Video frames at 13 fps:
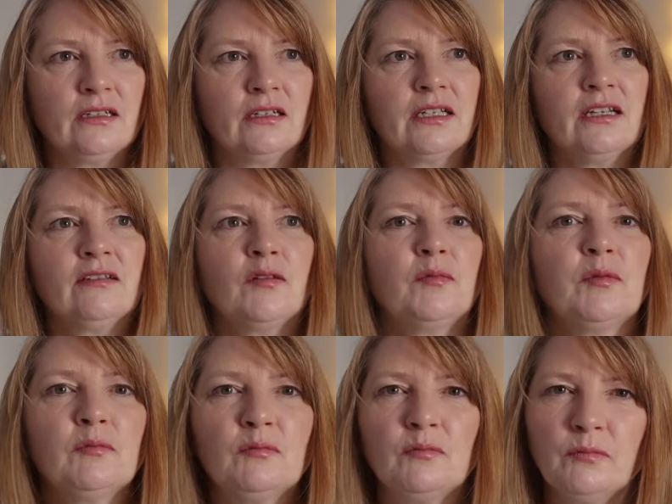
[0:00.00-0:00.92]
I guess I've
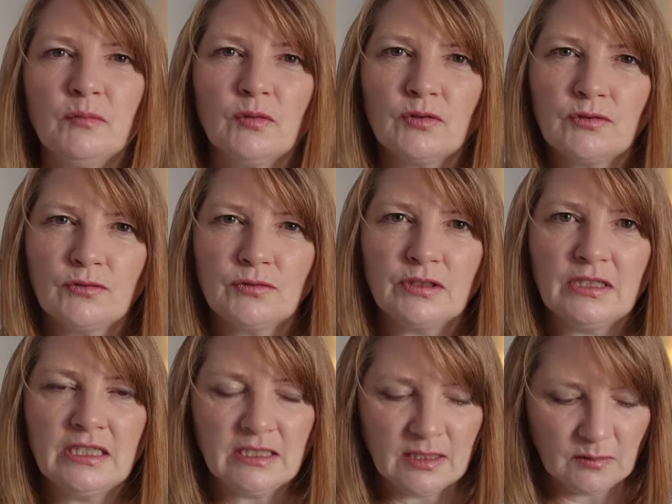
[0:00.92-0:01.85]
been more drawn
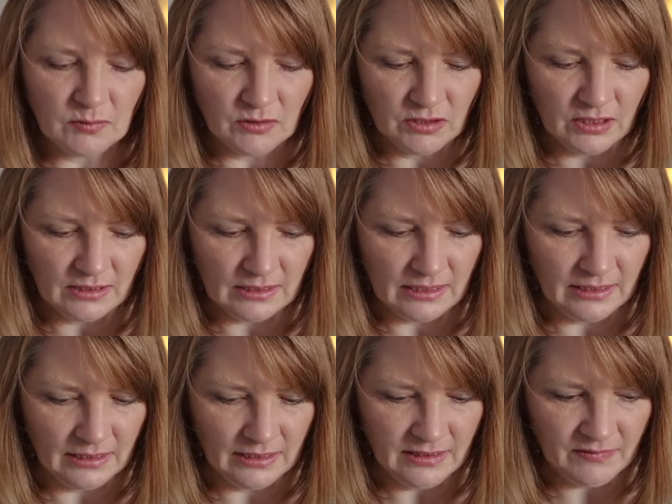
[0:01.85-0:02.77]
to knitting projects
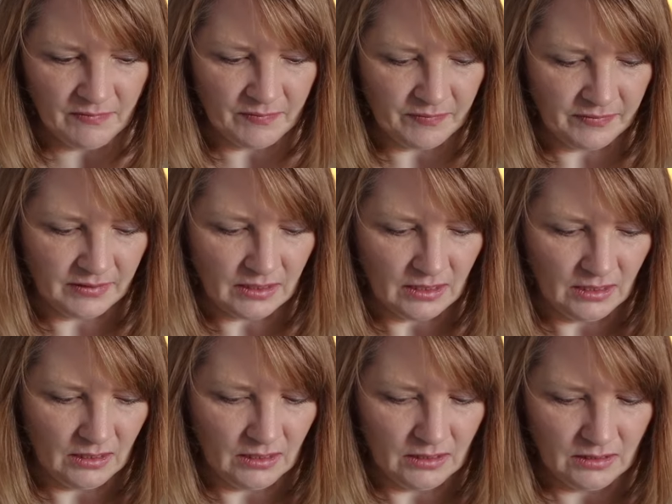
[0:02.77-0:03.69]
lately.
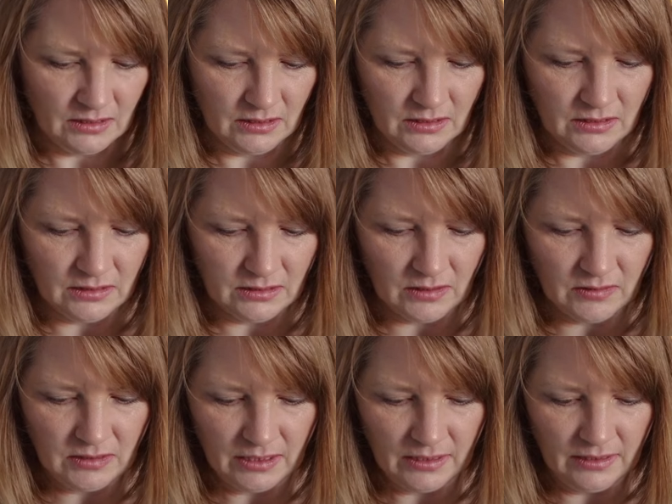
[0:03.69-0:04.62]
So
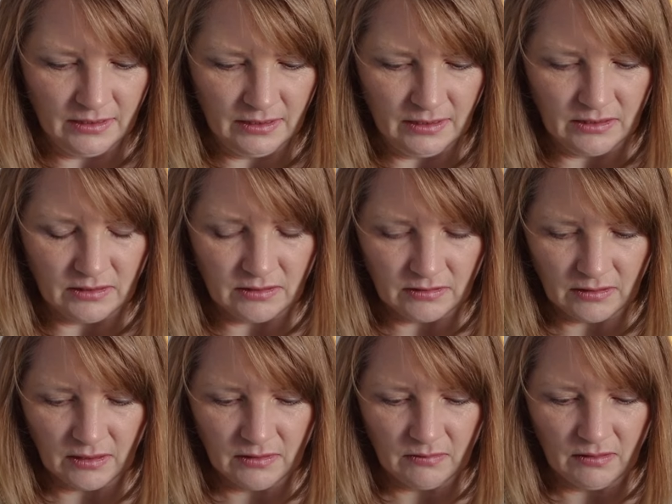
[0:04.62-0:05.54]
yeah,
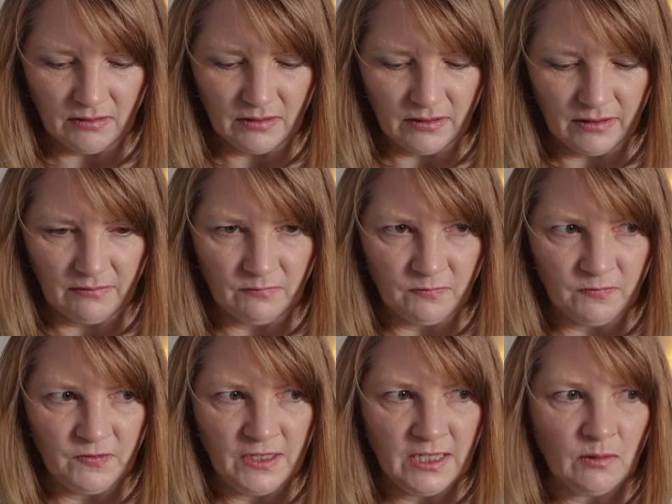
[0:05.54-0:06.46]
so I'm
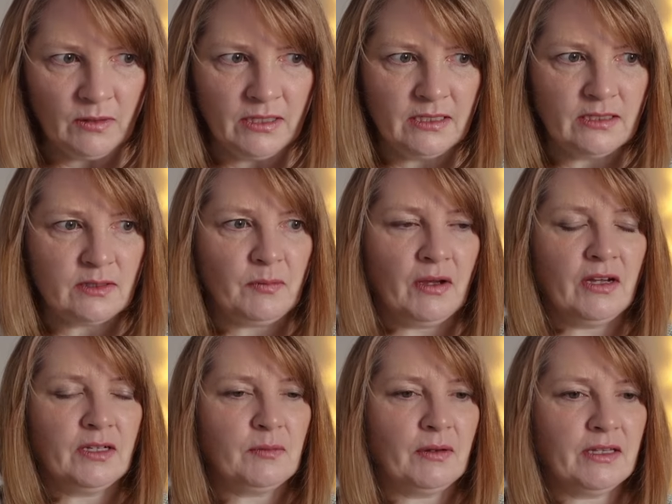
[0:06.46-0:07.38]
feeling quite
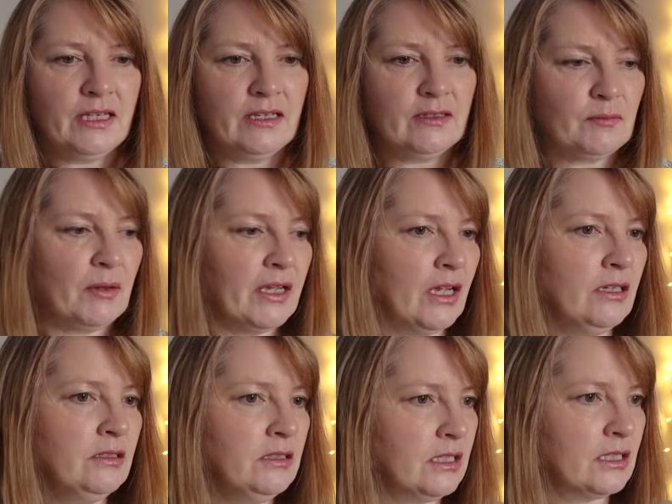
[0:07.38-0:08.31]
inspired by this. My
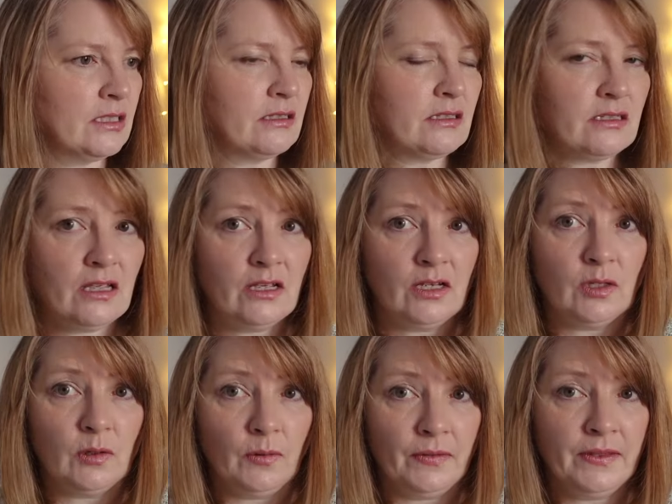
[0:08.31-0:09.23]
only
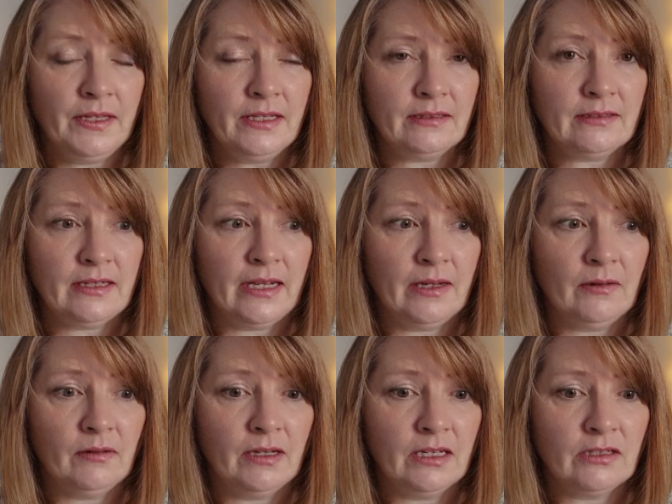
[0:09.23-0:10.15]
concern on this
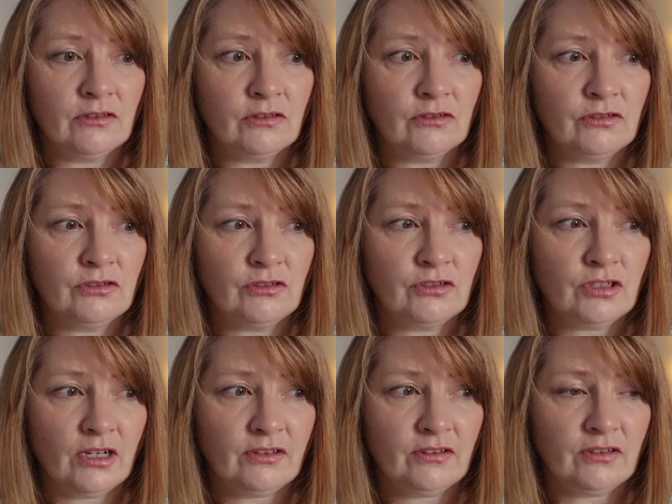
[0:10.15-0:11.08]
now is
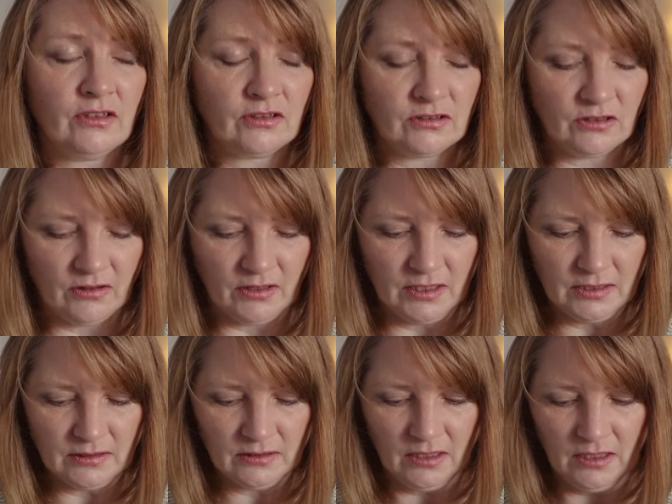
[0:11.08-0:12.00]
just the
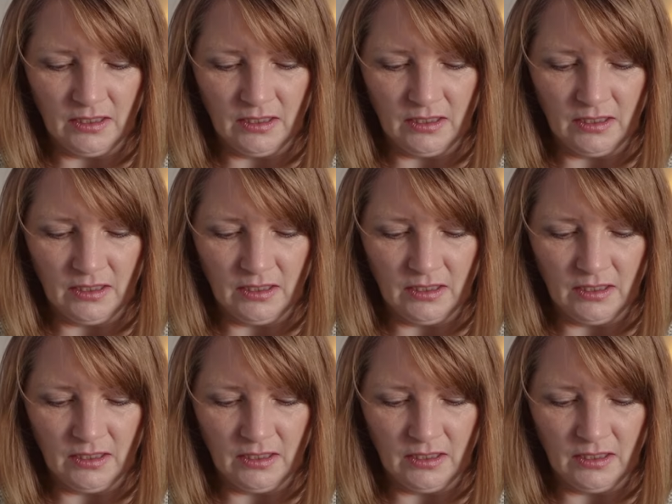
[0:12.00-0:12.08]
size.